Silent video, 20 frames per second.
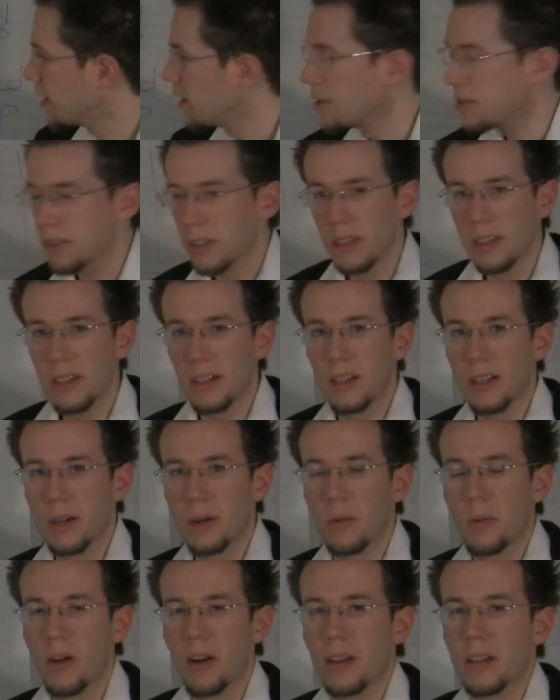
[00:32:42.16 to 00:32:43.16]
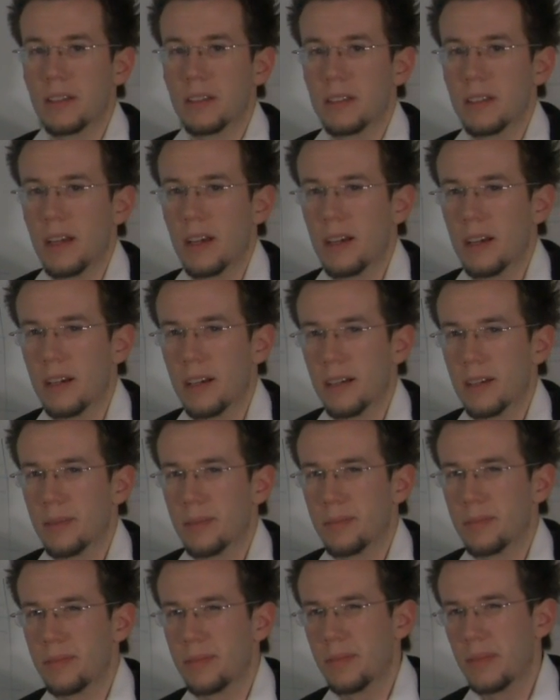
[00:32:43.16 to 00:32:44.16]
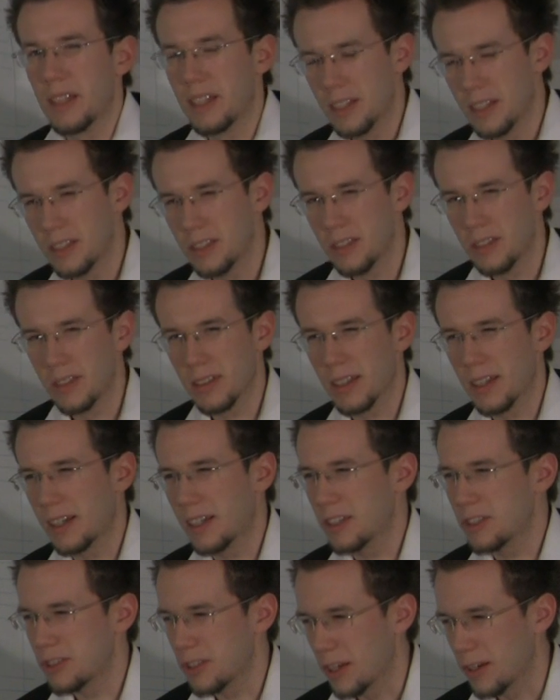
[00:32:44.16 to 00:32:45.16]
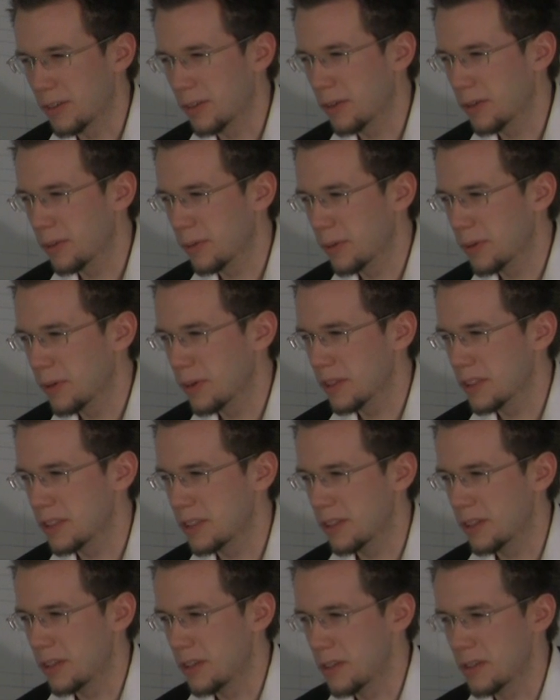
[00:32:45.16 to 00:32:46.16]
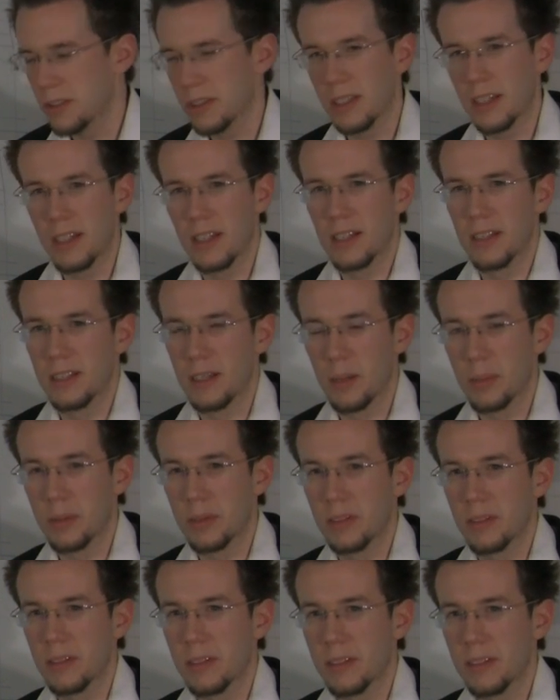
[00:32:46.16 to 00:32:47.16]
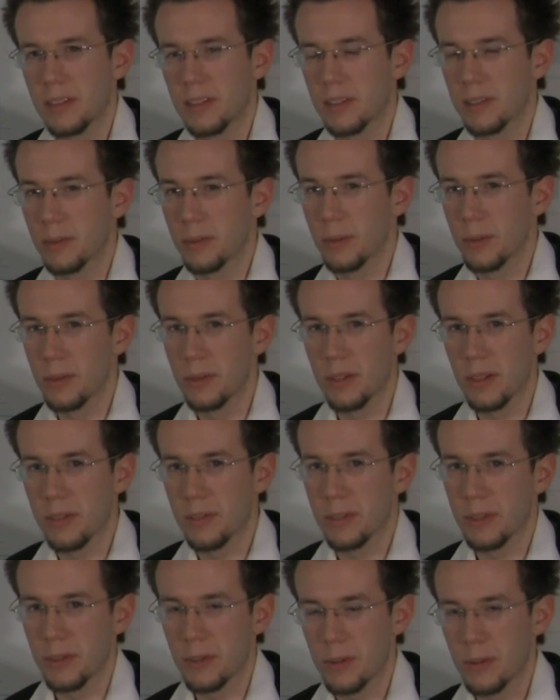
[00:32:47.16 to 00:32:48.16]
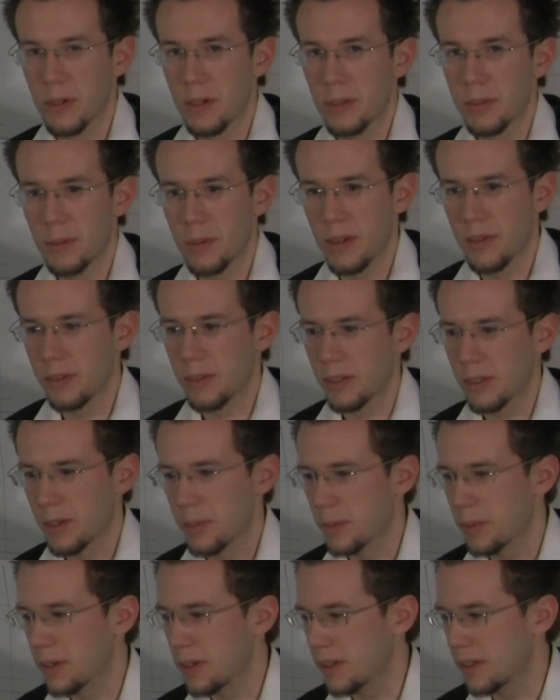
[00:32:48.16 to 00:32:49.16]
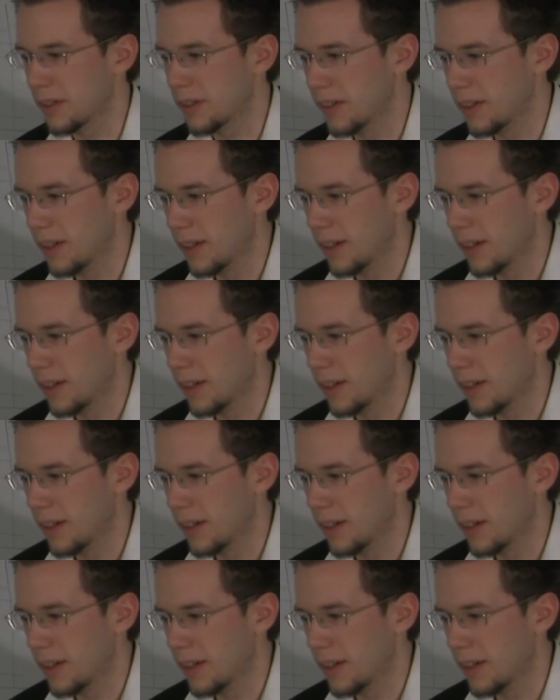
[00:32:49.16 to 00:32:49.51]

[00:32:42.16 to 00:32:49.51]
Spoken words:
Usually you're going to want to, a general rule is you're usually going to double the root of the chord, whatever you're going to put.